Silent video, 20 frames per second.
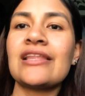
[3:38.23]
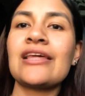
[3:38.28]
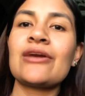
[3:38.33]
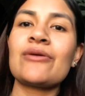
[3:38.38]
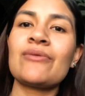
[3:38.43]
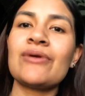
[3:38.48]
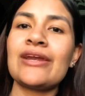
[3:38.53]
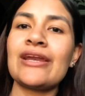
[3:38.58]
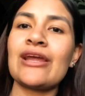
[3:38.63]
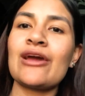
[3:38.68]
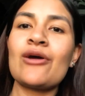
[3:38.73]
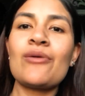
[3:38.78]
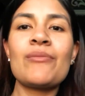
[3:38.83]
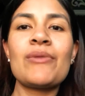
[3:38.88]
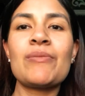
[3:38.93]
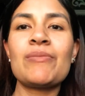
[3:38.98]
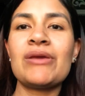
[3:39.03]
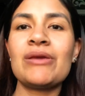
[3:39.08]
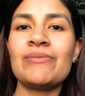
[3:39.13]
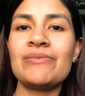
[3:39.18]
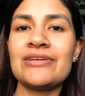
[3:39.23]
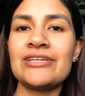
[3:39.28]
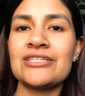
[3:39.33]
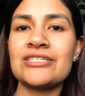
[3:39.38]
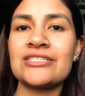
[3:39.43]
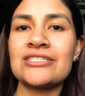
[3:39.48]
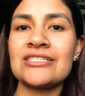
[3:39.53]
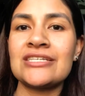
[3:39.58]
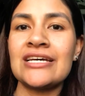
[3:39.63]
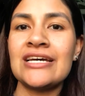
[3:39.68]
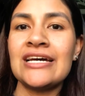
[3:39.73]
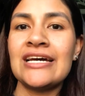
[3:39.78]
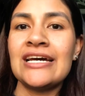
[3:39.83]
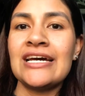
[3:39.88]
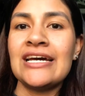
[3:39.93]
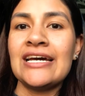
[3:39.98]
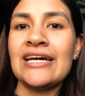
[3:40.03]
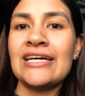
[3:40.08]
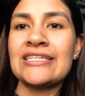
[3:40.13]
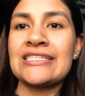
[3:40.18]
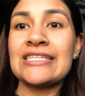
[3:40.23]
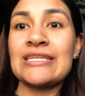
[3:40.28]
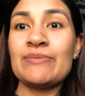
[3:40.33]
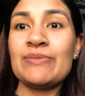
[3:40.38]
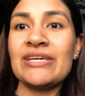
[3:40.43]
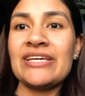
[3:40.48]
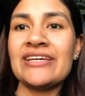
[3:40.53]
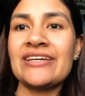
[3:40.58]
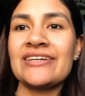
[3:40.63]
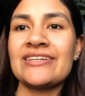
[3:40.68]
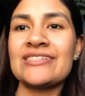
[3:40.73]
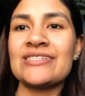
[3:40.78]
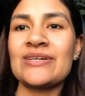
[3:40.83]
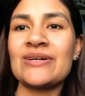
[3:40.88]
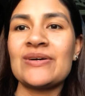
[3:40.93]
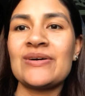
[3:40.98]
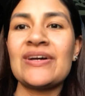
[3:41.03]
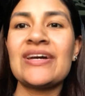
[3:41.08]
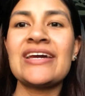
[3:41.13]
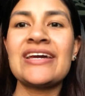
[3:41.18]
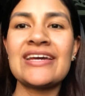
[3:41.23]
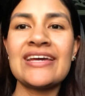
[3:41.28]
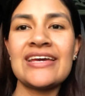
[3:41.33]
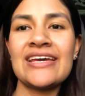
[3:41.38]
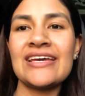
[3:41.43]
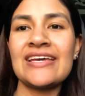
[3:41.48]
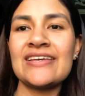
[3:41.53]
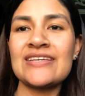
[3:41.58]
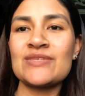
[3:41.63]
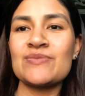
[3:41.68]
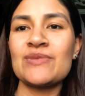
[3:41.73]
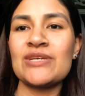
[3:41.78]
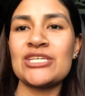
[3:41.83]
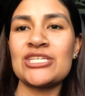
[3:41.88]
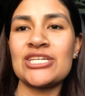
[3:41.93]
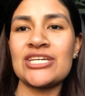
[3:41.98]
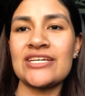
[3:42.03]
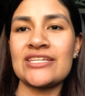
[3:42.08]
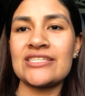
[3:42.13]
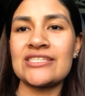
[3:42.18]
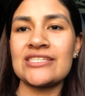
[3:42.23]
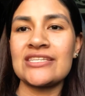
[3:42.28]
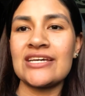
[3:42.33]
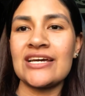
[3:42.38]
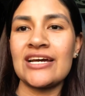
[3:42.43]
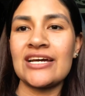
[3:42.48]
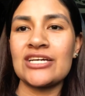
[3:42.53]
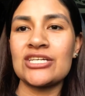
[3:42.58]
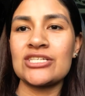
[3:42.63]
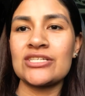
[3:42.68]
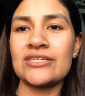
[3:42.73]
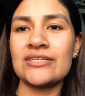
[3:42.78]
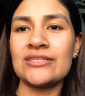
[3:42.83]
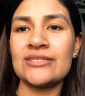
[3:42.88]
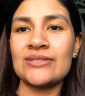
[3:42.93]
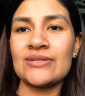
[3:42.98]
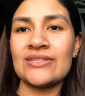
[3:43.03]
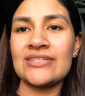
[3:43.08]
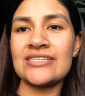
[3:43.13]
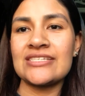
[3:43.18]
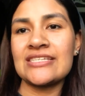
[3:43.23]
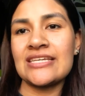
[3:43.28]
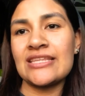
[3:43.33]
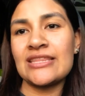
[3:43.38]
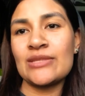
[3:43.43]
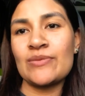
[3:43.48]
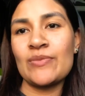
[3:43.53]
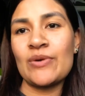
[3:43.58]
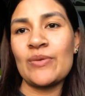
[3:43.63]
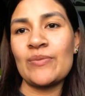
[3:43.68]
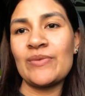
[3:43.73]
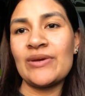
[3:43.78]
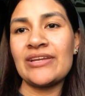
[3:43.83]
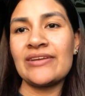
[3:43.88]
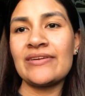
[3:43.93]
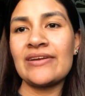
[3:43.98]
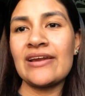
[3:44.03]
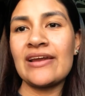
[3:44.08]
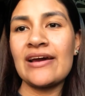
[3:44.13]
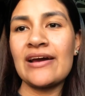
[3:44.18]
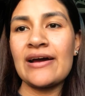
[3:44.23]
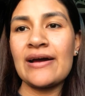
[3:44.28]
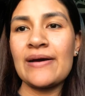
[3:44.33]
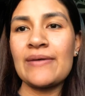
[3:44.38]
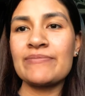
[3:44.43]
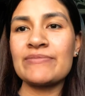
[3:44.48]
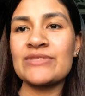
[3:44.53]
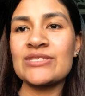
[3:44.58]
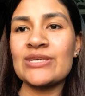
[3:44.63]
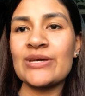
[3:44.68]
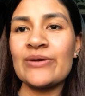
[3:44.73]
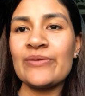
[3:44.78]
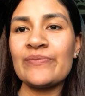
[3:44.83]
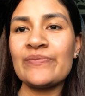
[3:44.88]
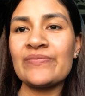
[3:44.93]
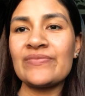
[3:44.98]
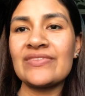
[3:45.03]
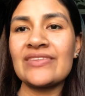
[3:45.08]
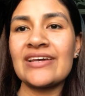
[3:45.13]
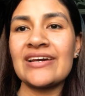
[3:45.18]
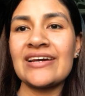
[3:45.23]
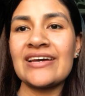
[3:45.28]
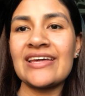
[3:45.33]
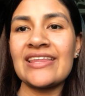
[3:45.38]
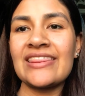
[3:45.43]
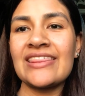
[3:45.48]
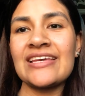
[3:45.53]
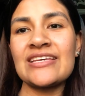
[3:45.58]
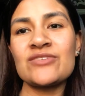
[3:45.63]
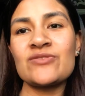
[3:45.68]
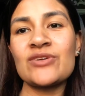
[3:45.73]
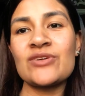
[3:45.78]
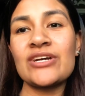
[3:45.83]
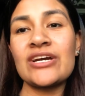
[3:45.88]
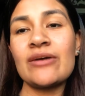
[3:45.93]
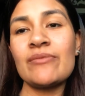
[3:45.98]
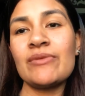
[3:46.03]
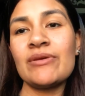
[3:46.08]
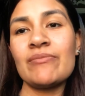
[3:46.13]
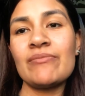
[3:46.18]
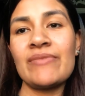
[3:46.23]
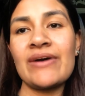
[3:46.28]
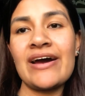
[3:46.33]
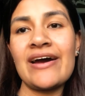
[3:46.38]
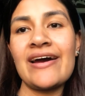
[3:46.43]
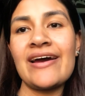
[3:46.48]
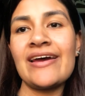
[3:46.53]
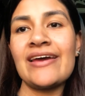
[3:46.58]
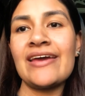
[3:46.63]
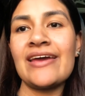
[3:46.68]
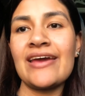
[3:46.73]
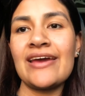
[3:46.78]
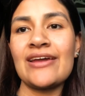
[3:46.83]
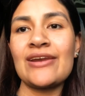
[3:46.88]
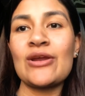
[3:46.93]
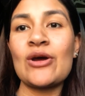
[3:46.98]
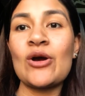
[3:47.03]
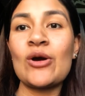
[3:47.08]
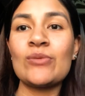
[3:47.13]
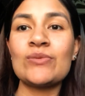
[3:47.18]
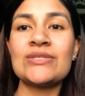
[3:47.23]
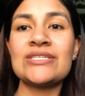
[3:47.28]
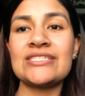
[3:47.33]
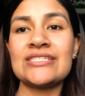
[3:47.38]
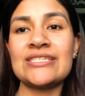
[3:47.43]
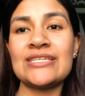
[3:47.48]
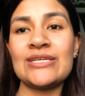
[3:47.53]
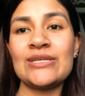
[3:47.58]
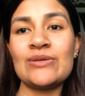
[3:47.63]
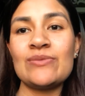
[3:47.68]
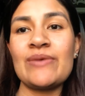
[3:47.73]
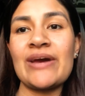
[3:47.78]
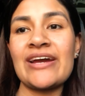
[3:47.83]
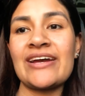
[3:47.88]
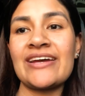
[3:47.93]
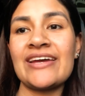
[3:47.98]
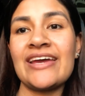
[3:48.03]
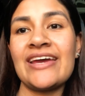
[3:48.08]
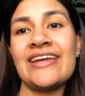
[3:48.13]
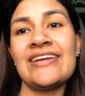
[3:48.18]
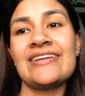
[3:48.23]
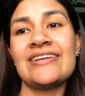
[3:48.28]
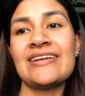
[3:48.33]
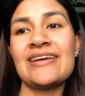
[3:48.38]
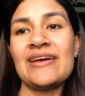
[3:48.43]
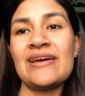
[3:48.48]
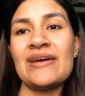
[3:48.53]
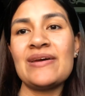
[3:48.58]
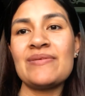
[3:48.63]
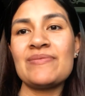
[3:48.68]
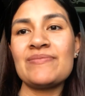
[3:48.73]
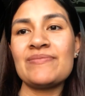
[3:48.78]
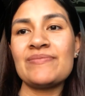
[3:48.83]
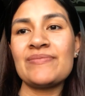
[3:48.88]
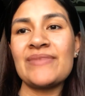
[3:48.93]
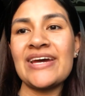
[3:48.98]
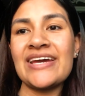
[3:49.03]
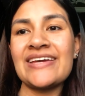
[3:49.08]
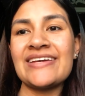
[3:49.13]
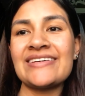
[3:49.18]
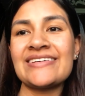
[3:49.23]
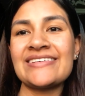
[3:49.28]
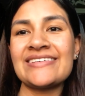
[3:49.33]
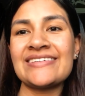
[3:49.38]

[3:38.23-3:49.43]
Like right now, my baby is sleeping, so it gives me a chance to actually do this at the moment. Um, so uh, thanks for coming by and hope to see you back again. Bye.